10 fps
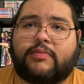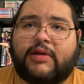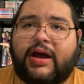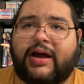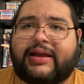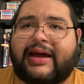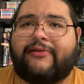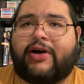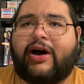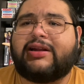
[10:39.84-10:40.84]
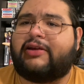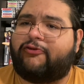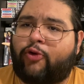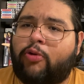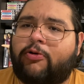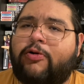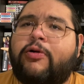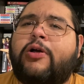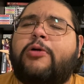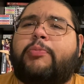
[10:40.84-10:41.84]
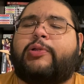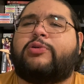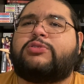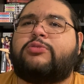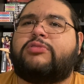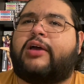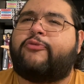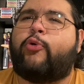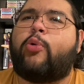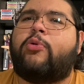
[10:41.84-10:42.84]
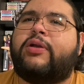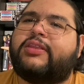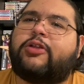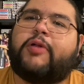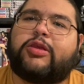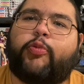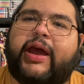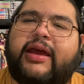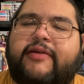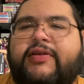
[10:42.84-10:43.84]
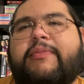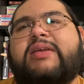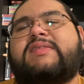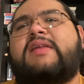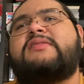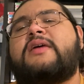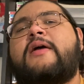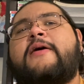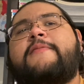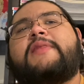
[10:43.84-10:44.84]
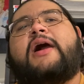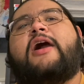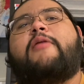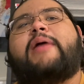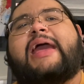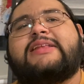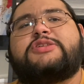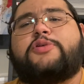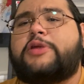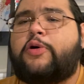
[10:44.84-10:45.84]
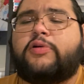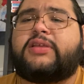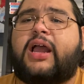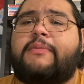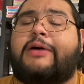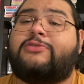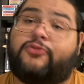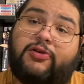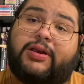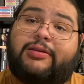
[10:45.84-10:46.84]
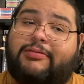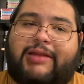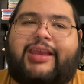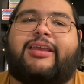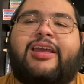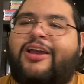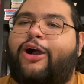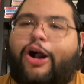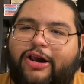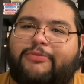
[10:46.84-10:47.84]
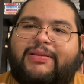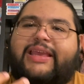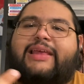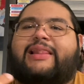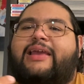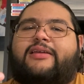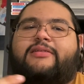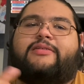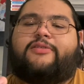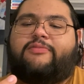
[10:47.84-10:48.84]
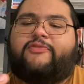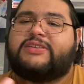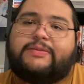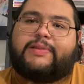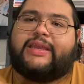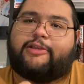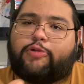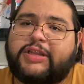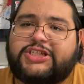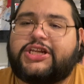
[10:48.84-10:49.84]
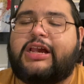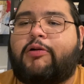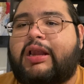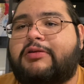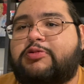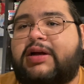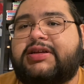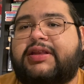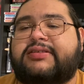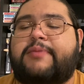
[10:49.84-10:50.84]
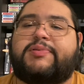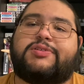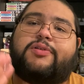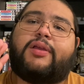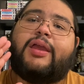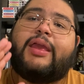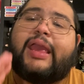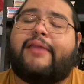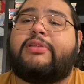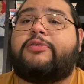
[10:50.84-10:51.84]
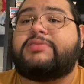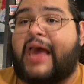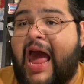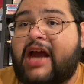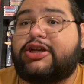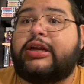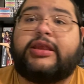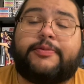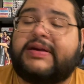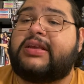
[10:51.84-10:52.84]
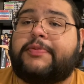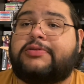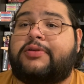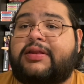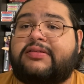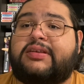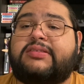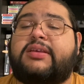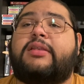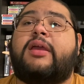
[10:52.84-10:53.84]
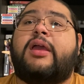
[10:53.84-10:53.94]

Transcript: Kind of oddly formal, but also not formal in the correct way, if that makes sense. And so the whole time I was very, like, audibly, like, or visibly cringing while I was watching this episode, even though it was actually the best episode in the season.